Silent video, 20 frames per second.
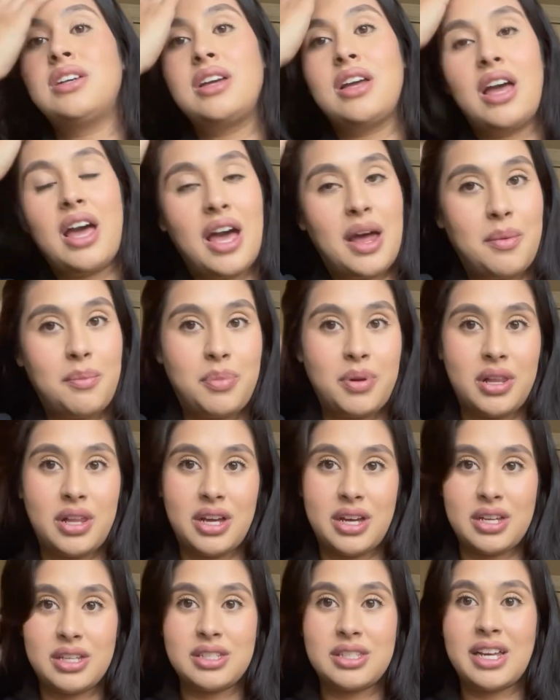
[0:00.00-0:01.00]
And
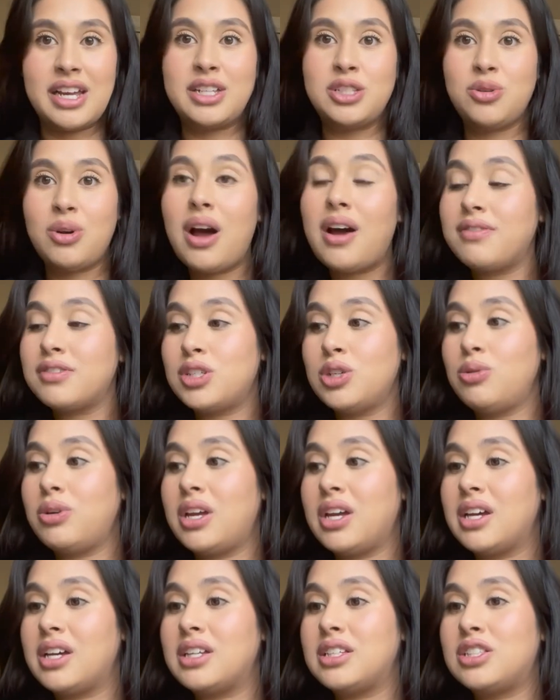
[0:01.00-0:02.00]
plus, I do have two
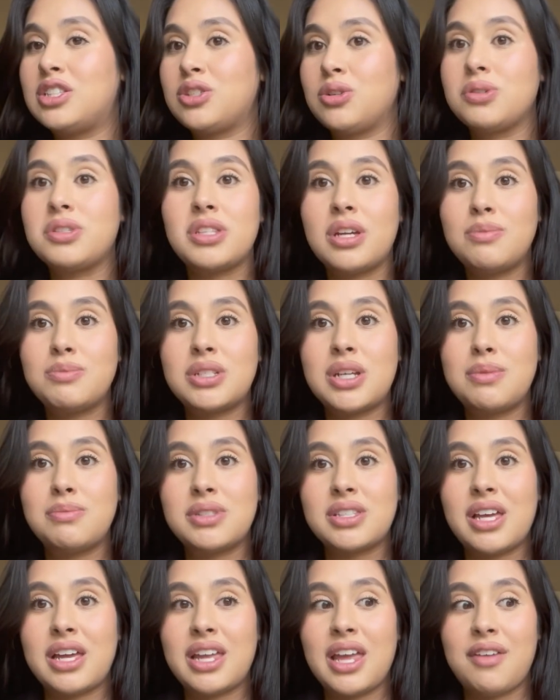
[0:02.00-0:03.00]
kids, so sometimes,
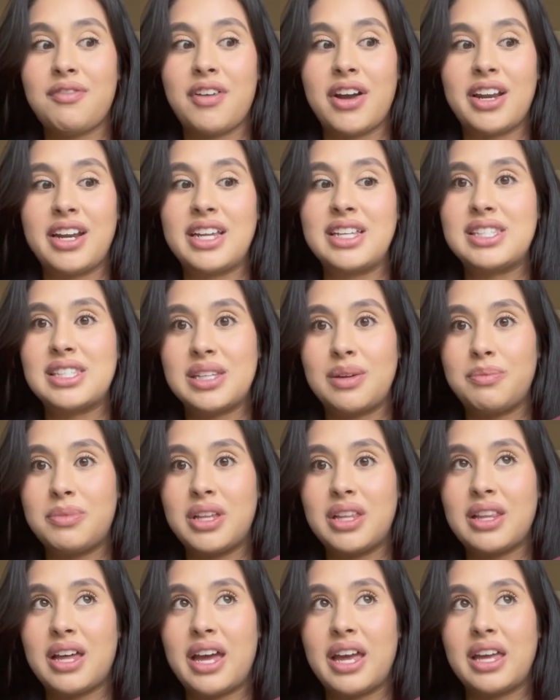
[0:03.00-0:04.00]
like, if I need
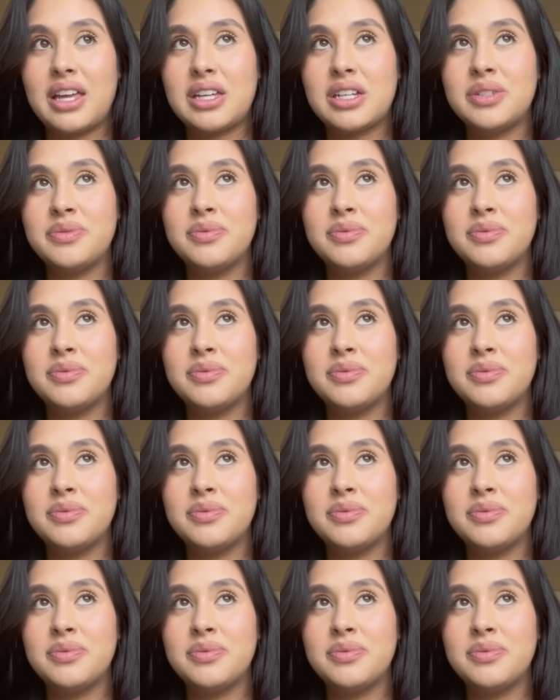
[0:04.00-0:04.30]
something like